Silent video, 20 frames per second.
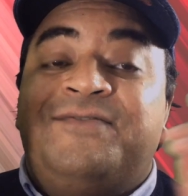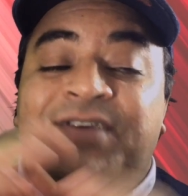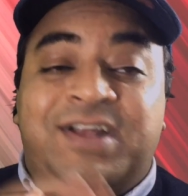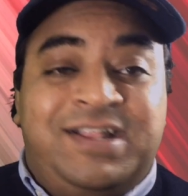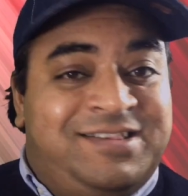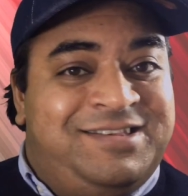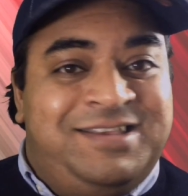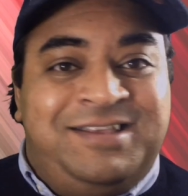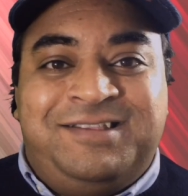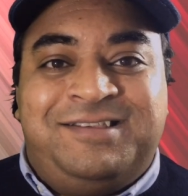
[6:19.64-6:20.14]

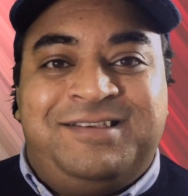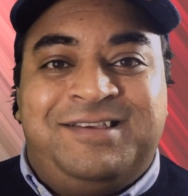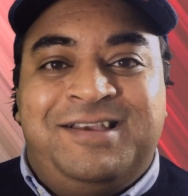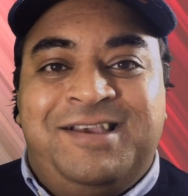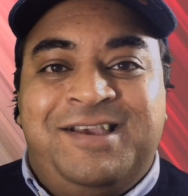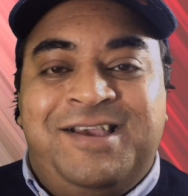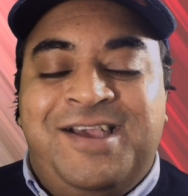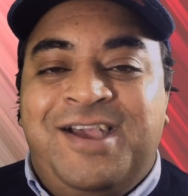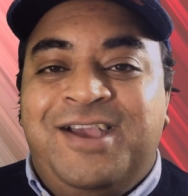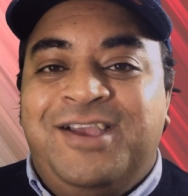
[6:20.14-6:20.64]
that's it.
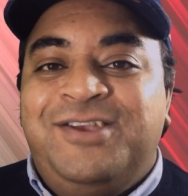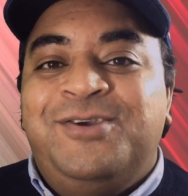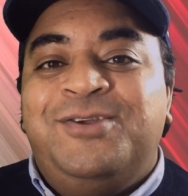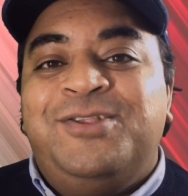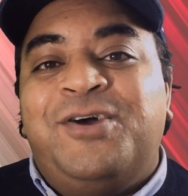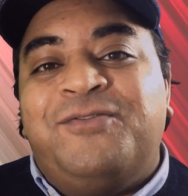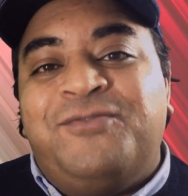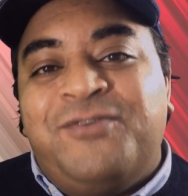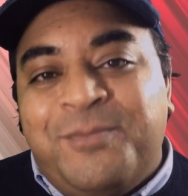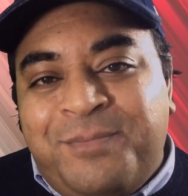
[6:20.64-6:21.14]
You
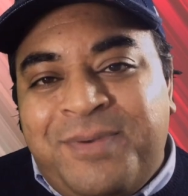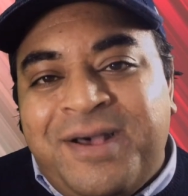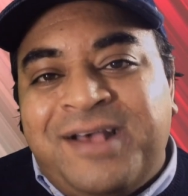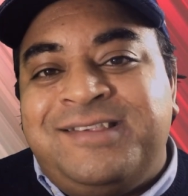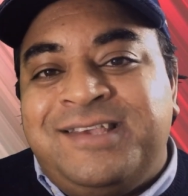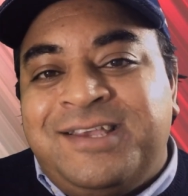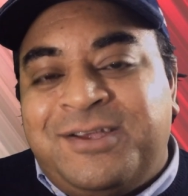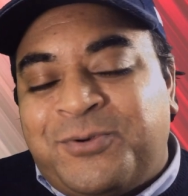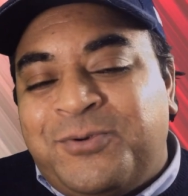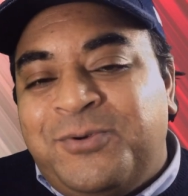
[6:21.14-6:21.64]
know the
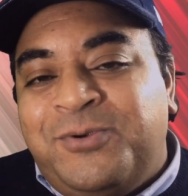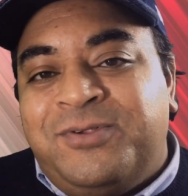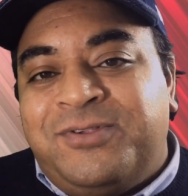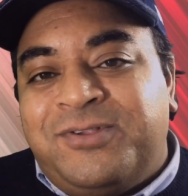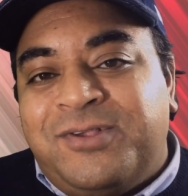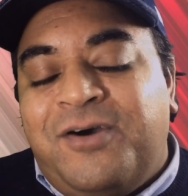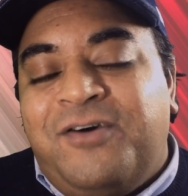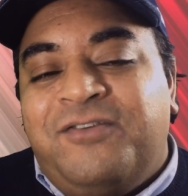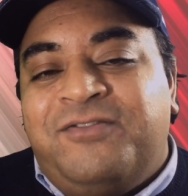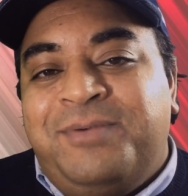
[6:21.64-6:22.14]
basic
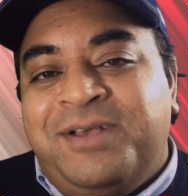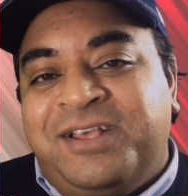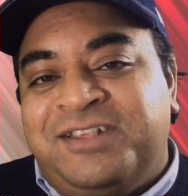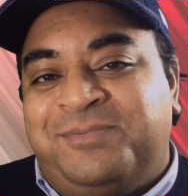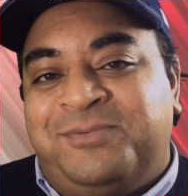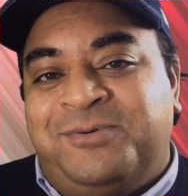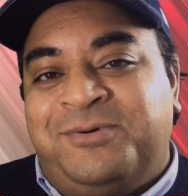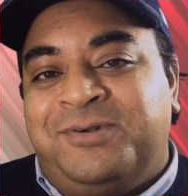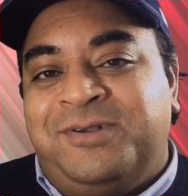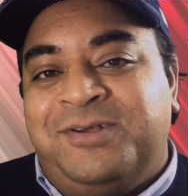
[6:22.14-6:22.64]
rules of
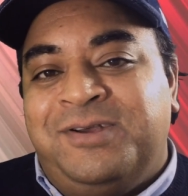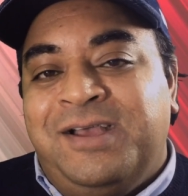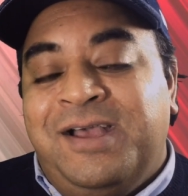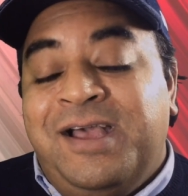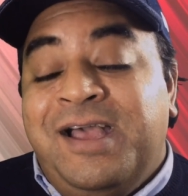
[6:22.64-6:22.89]
baseball.